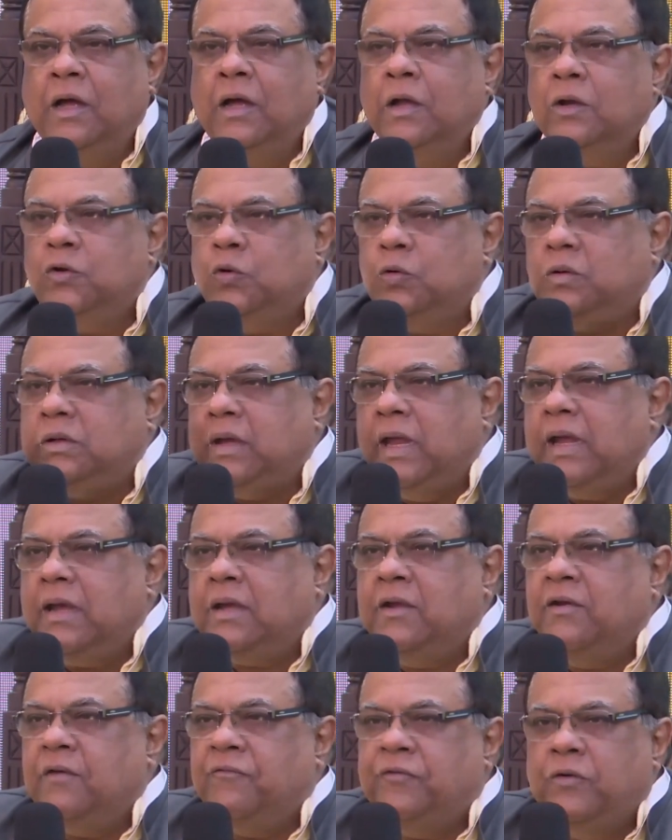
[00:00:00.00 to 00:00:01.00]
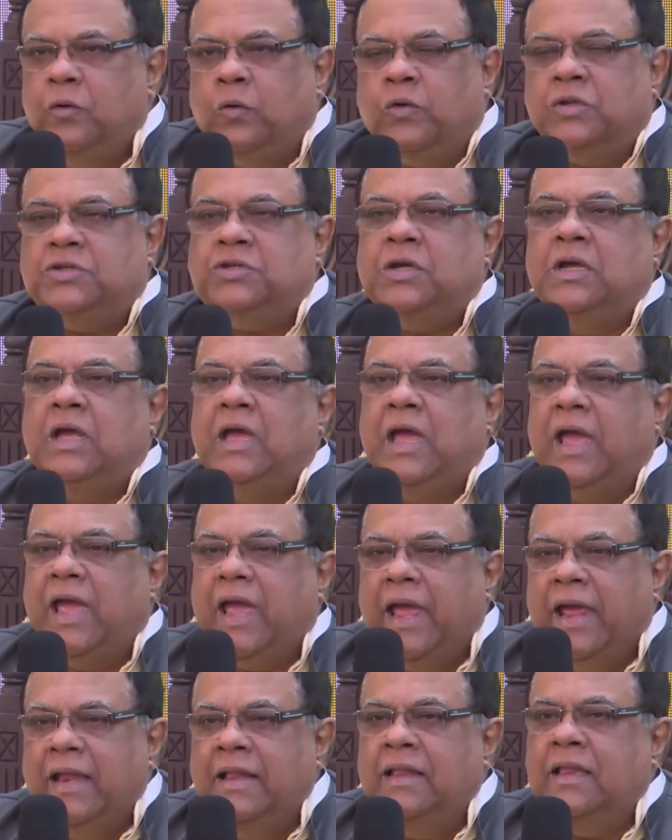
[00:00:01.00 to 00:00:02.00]
to take refuge
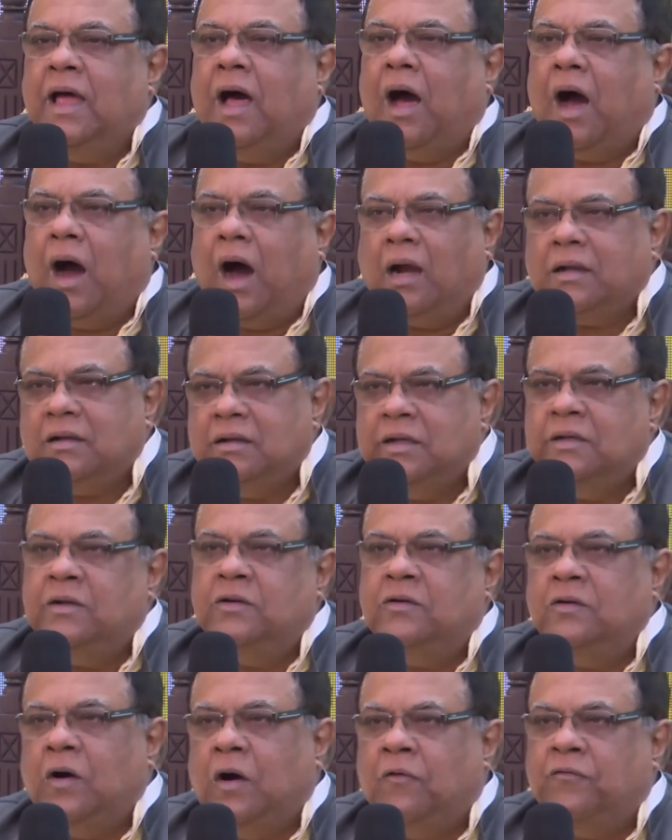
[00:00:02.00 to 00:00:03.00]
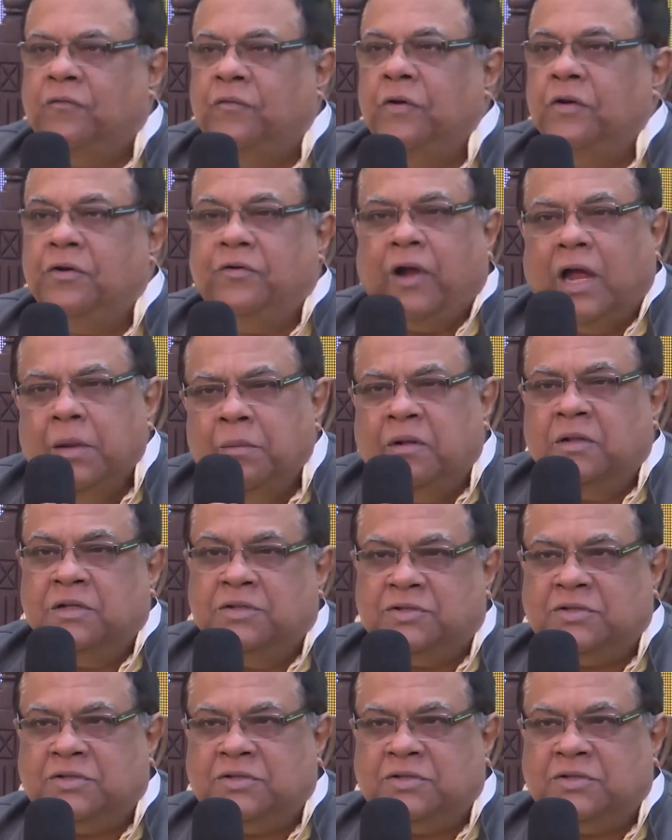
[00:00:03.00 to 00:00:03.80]
in the heartland of tribals,